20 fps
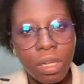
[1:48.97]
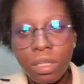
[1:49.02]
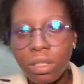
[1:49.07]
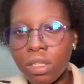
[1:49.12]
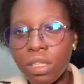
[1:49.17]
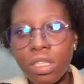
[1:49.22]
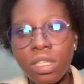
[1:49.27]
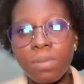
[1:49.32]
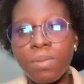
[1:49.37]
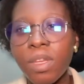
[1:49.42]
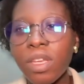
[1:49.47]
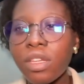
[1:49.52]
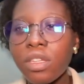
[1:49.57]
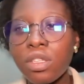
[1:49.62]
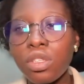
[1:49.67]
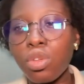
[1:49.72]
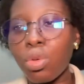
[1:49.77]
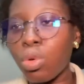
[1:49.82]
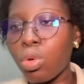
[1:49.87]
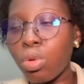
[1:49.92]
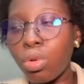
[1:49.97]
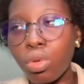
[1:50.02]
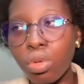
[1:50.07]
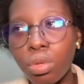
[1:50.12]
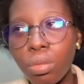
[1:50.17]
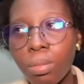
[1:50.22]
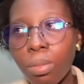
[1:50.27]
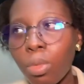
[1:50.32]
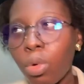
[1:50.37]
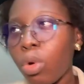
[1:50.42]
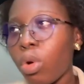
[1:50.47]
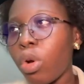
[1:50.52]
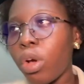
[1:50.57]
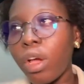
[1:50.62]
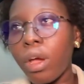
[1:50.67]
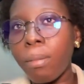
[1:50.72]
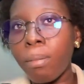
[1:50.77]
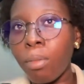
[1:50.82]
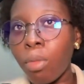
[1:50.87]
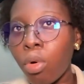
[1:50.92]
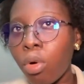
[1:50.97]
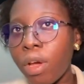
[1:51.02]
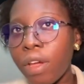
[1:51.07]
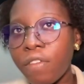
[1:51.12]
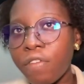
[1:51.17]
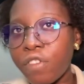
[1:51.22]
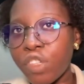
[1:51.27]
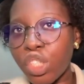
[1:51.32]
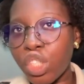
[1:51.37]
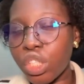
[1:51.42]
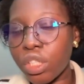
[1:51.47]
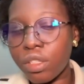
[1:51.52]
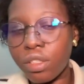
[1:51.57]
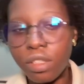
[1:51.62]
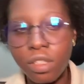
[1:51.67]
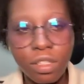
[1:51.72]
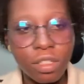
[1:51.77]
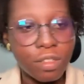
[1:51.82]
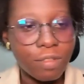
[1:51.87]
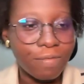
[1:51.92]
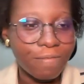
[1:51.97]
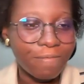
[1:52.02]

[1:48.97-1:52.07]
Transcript: This makes your code more efficient.